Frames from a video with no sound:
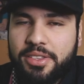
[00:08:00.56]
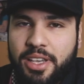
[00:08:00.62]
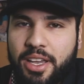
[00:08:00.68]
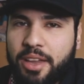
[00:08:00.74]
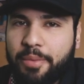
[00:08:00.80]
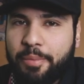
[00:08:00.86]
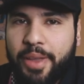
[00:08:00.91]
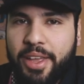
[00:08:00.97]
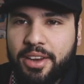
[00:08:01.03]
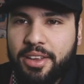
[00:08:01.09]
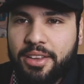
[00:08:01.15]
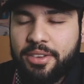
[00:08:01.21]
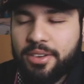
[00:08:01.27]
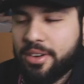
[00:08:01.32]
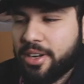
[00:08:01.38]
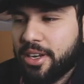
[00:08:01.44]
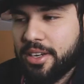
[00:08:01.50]
say I made it
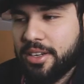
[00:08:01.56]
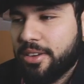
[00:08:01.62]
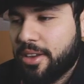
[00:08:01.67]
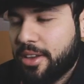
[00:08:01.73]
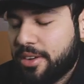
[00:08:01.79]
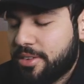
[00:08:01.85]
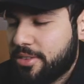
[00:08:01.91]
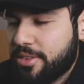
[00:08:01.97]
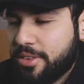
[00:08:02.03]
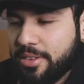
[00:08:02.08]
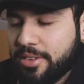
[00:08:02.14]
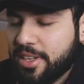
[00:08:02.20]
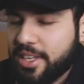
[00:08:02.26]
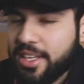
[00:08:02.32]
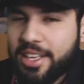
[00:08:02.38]
or I, I don't know.